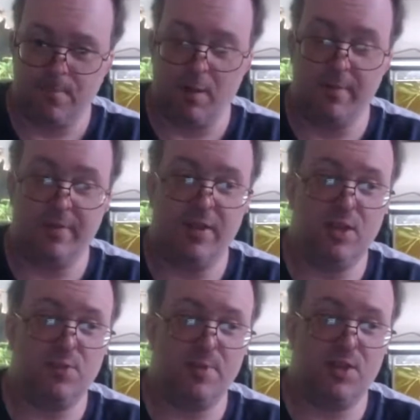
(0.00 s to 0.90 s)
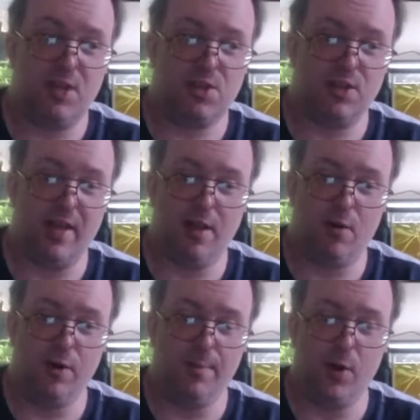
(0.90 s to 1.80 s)
I mean, the things to be testing
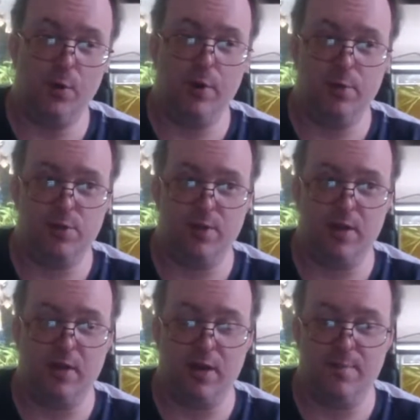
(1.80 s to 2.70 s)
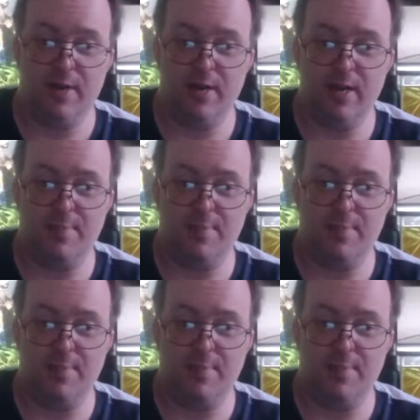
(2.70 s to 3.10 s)
out on a pogo stick are going to be knee